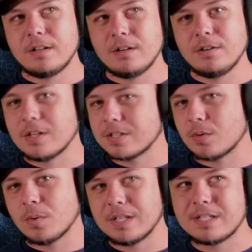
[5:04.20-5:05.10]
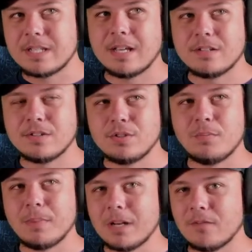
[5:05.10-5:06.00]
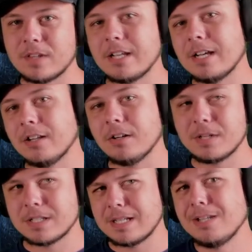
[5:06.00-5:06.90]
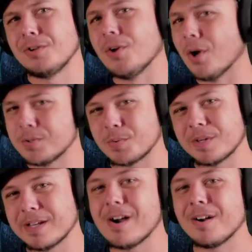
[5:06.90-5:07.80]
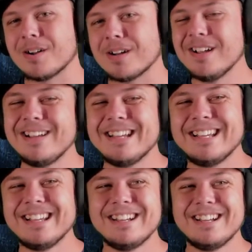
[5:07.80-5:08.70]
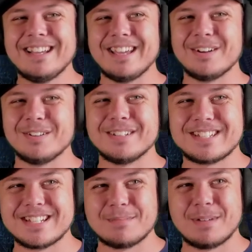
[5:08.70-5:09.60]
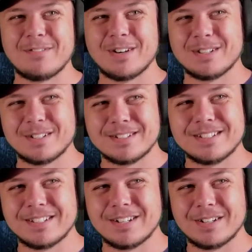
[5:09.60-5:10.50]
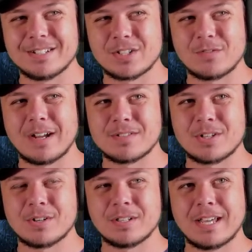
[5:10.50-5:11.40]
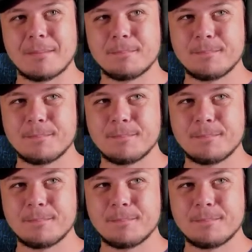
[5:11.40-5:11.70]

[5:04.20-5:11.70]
doesn't really stand to benefit the killer because the killer knows where they are. It only stands to benefit all the survivors that are in the game.